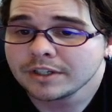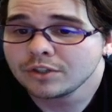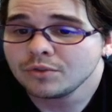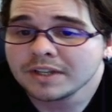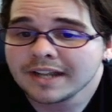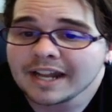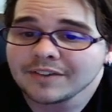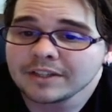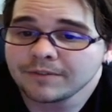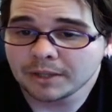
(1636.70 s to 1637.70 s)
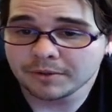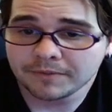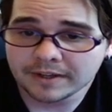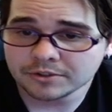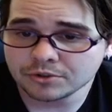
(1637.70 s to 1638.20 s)
you can activate the following
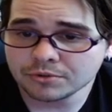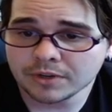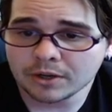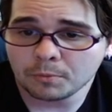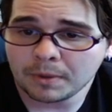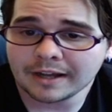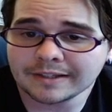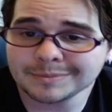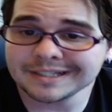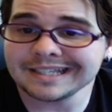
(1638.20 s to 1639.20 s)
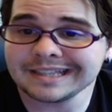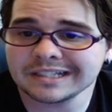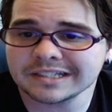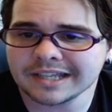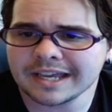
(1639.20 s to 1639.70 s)
effects of True Draco Apocalypse in the
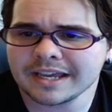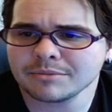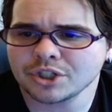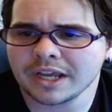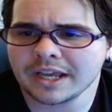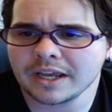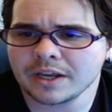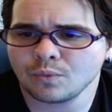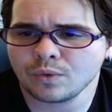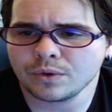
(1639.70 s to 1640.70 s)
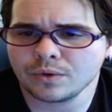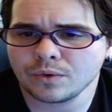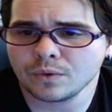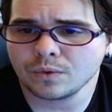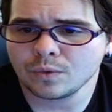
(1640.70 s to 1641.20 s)
same chain.
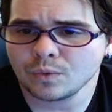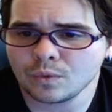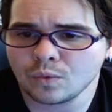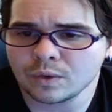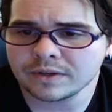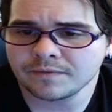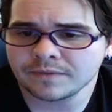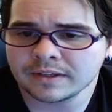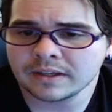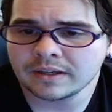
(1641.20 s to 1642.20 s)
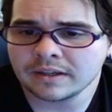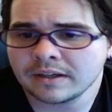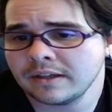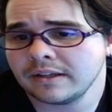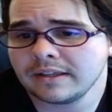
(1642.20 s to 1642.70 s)
Woo!
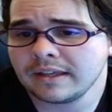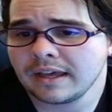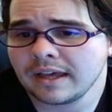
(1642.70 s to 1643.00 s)
Yay!